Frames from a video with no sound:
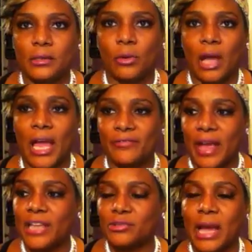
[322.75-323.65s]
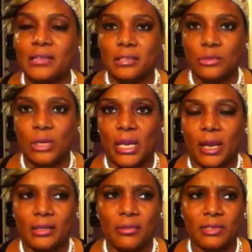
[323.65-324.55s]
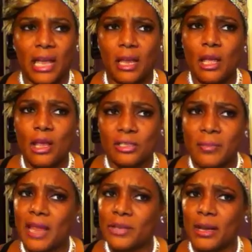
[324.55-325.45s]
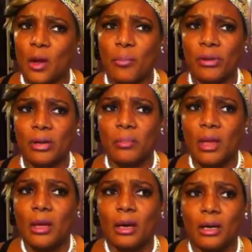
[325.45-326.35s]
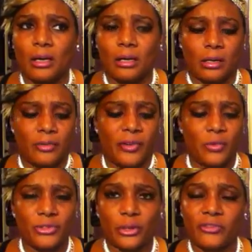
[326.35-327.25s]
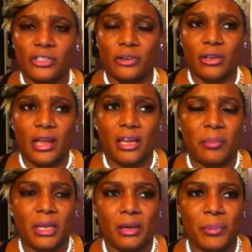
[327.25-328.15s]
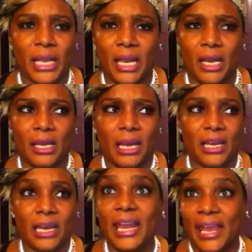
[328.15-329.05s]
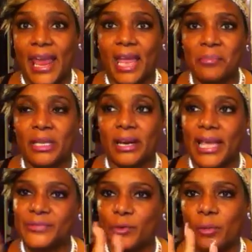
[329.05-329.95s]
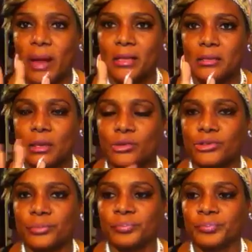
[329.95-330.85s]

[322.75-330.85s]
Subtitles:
So I advise you guys to do that. Cause they were like, somebody trying to open up a phone service in your name, and they have the last 4 of my social.